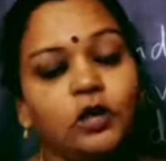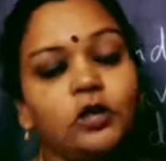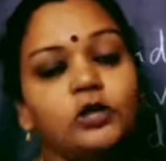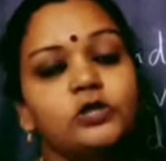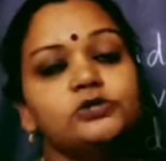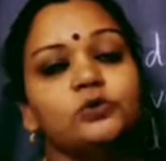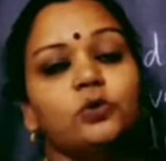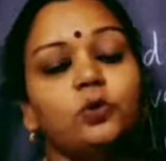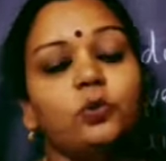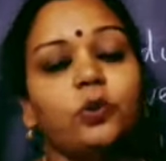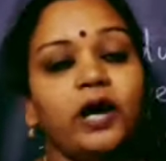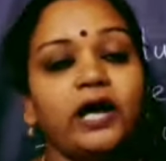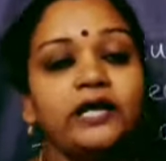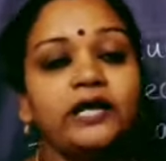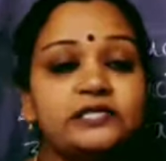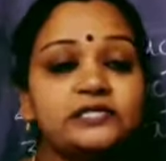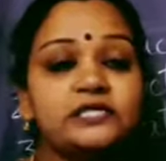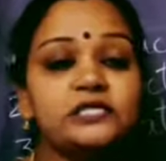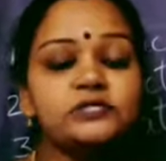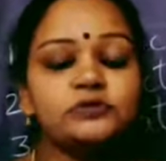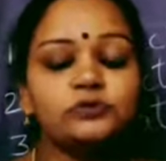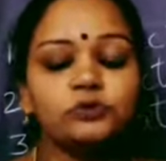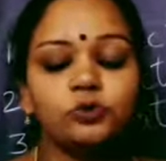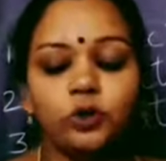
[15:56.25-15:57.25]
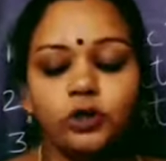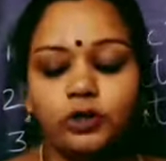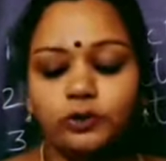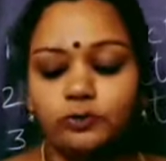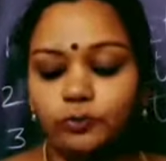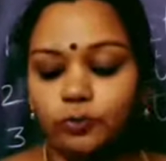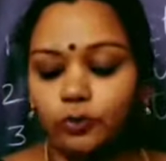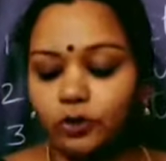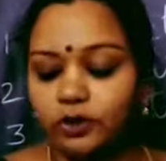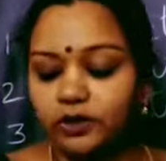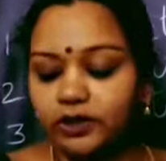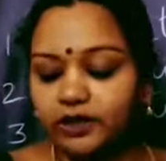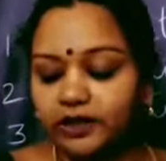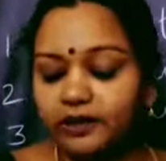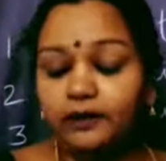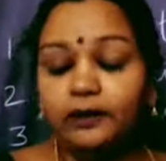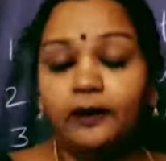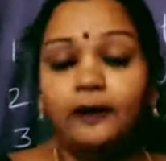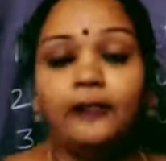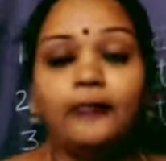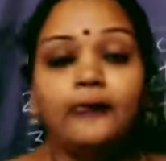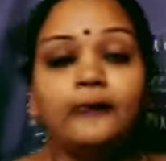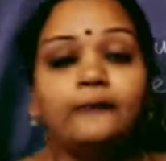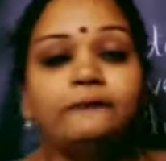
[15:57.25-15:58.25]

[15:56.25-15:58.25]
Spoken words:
So why this is so important?